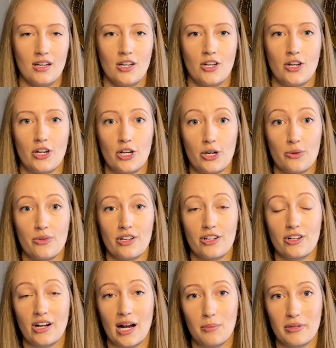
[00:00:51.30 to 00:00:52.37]
Know that your
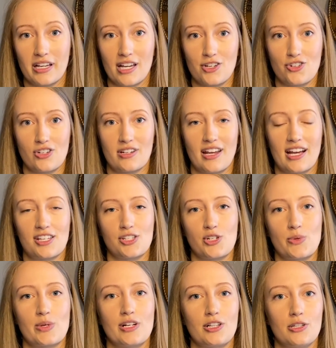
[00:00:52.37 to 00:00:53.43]
application has to
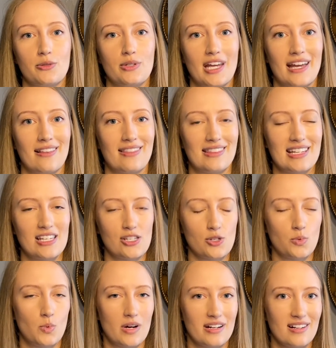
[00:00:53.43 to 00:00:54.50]
include at least
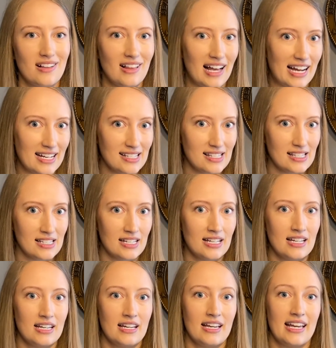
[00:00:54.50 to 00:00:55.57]
one class,
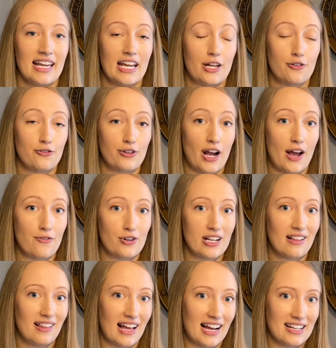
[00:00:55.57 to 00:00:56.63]
and for every
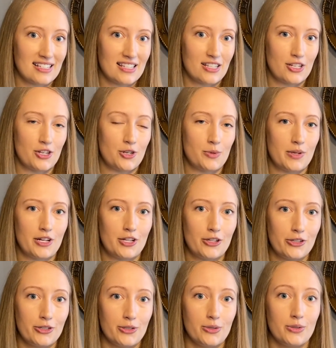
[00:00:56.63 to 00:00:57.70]
class that you
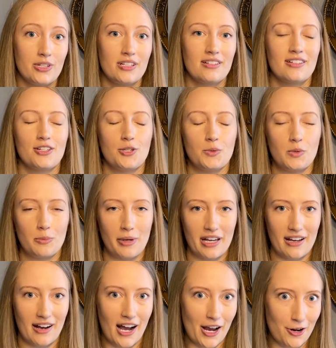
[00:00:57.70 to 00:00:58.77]
include, you will pay a
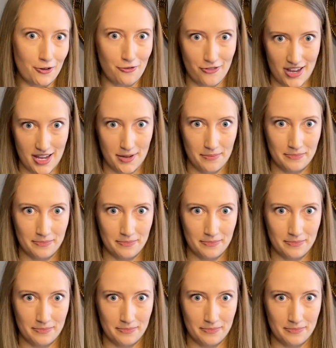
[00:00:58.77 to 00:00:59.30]
higher fee.